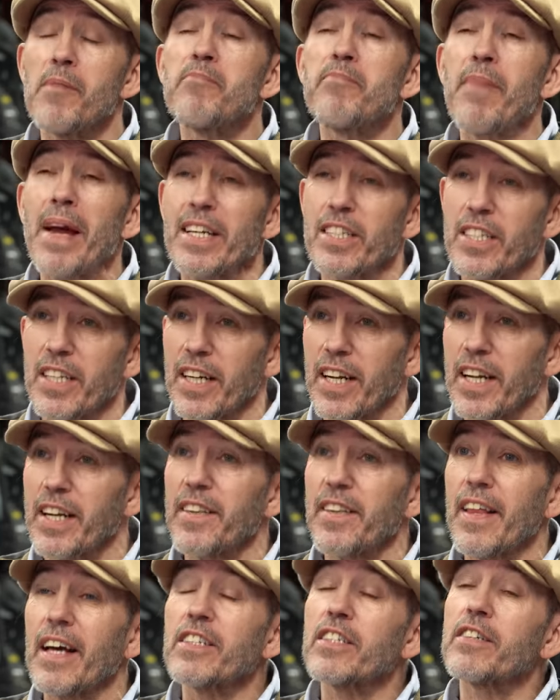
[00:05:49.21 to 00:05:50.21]
And basically,
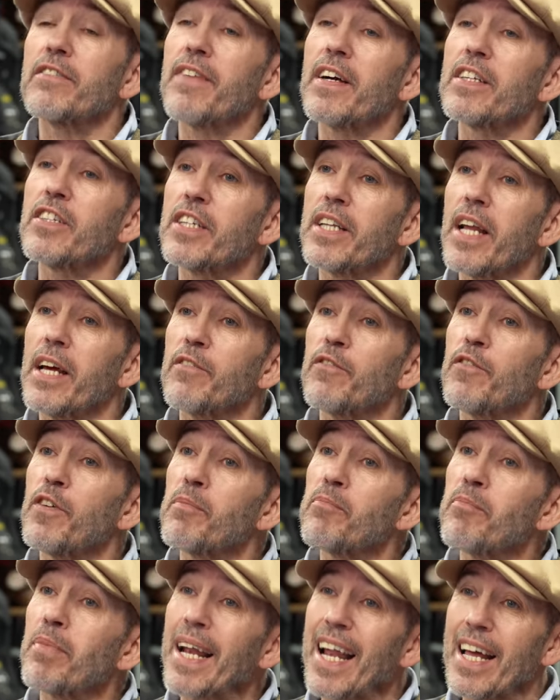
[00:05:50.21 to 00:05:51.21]
that's a fancy name
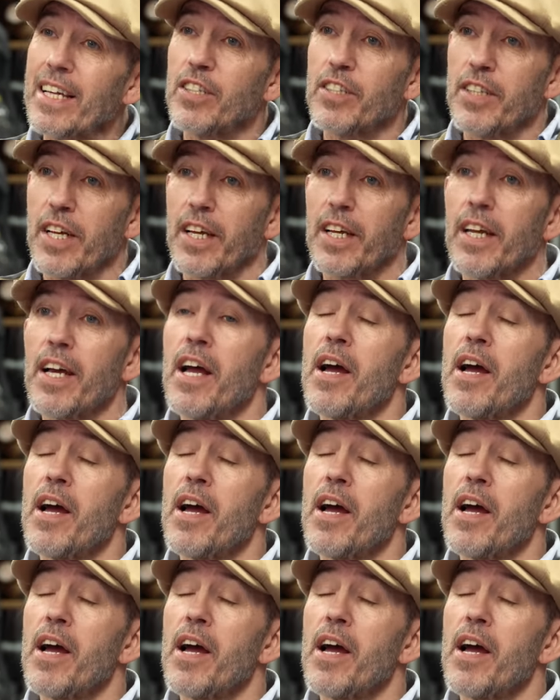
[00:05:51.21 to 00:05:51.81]
for plastic.